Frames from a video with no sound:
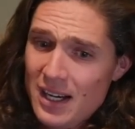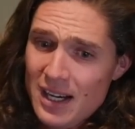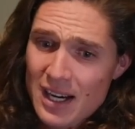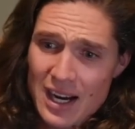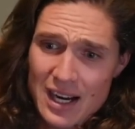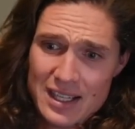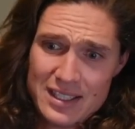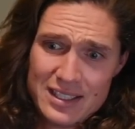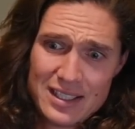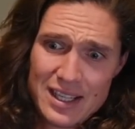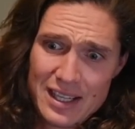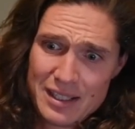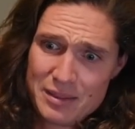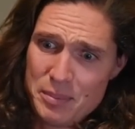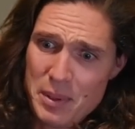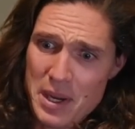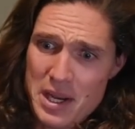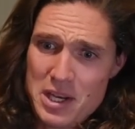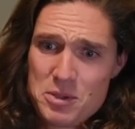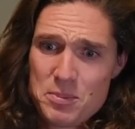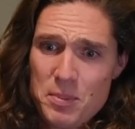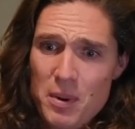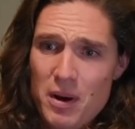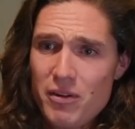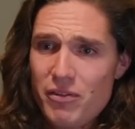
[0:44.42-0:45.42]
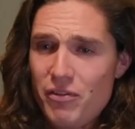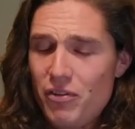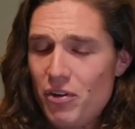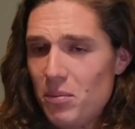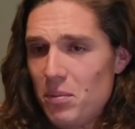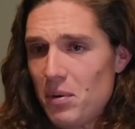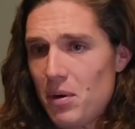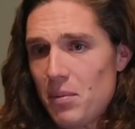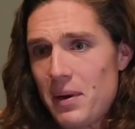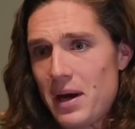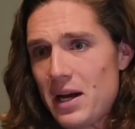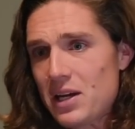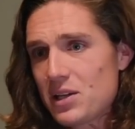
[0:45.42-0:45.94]
I did like baseball,
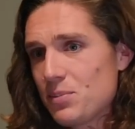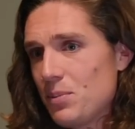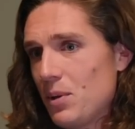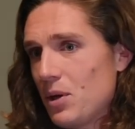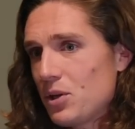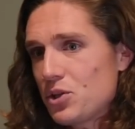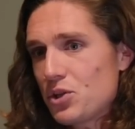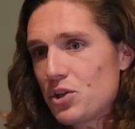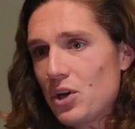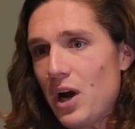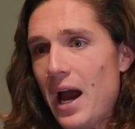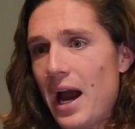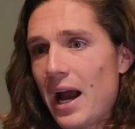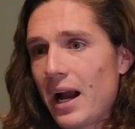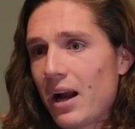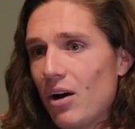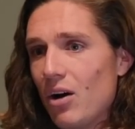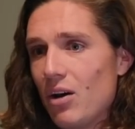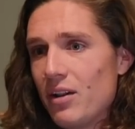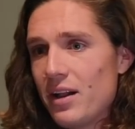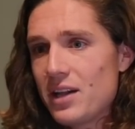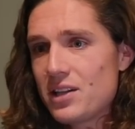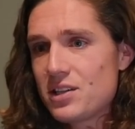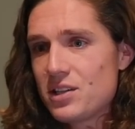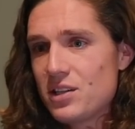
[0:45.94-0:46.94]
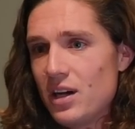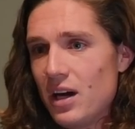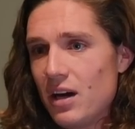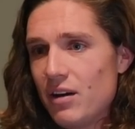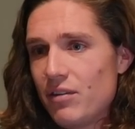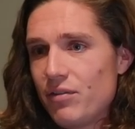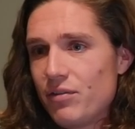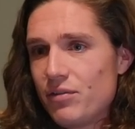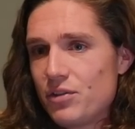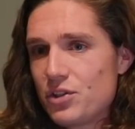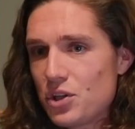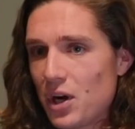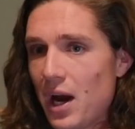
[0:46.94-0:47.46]
football, basketball, track, all that
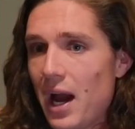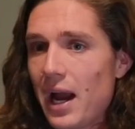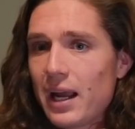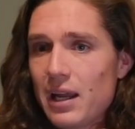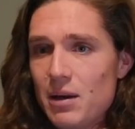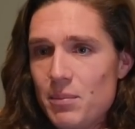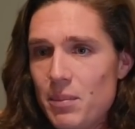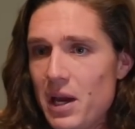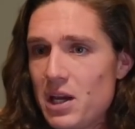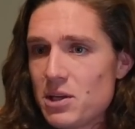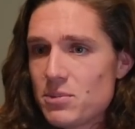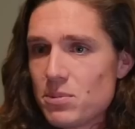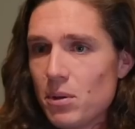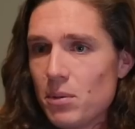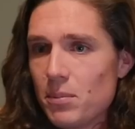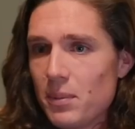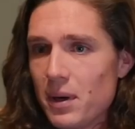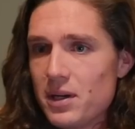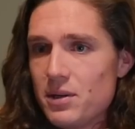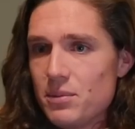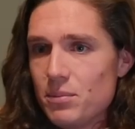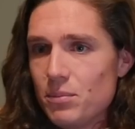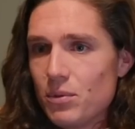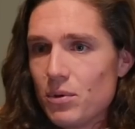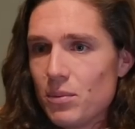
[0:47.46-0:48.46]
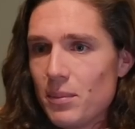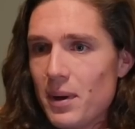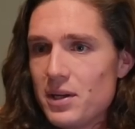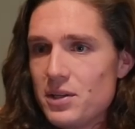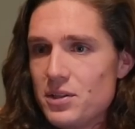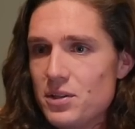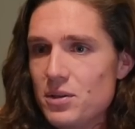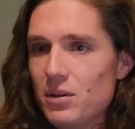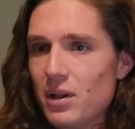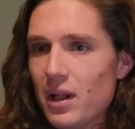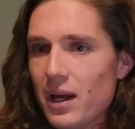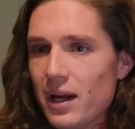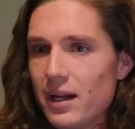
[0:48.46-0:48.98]
stuff. Track and baseball were my, were my
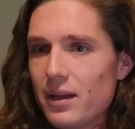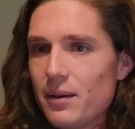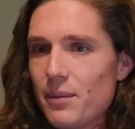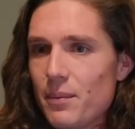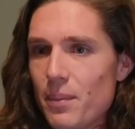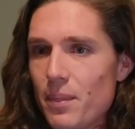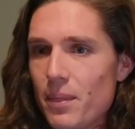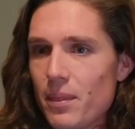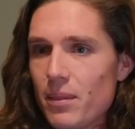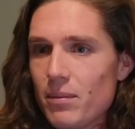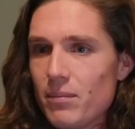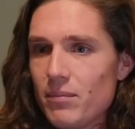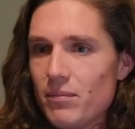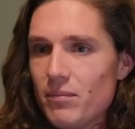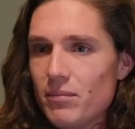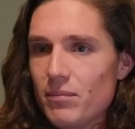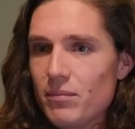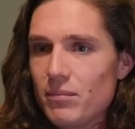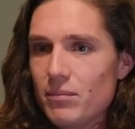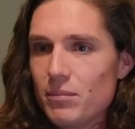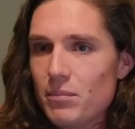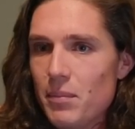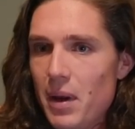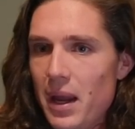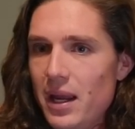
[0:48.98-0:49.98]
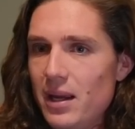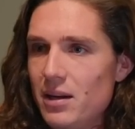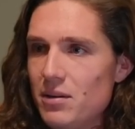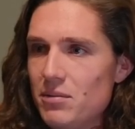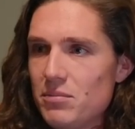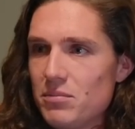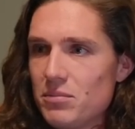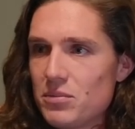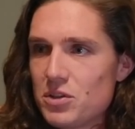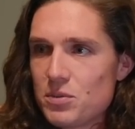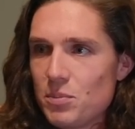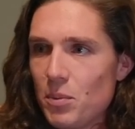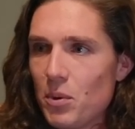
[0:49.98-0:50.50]
two like
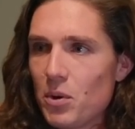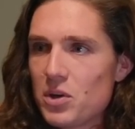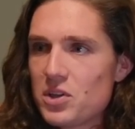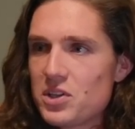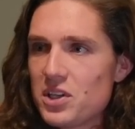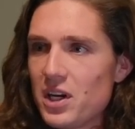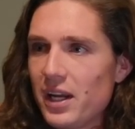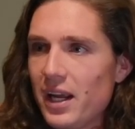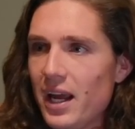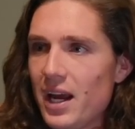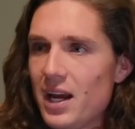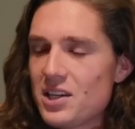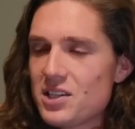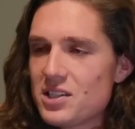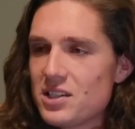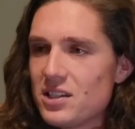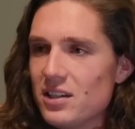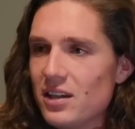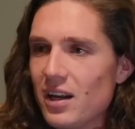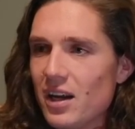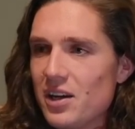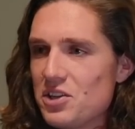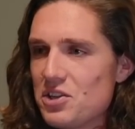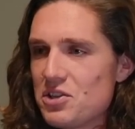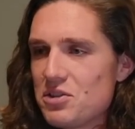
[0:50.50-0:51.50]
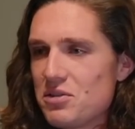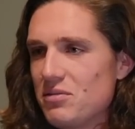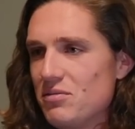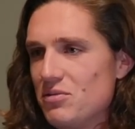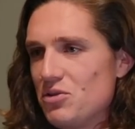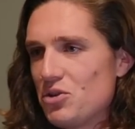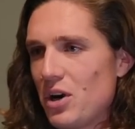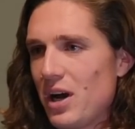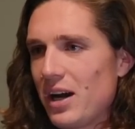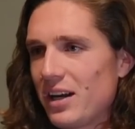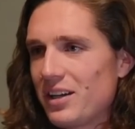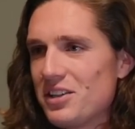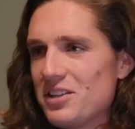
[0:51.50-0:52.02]
main sports, right. I guess. And I just
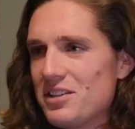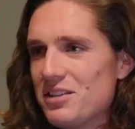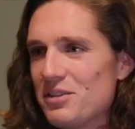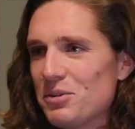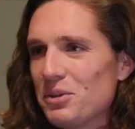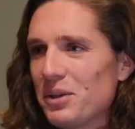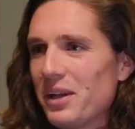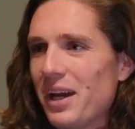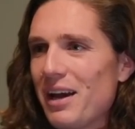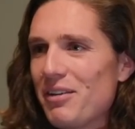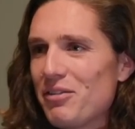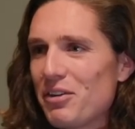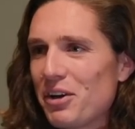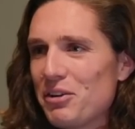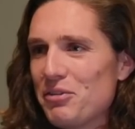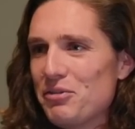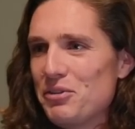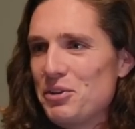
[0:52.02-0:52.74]
track didn't really have like a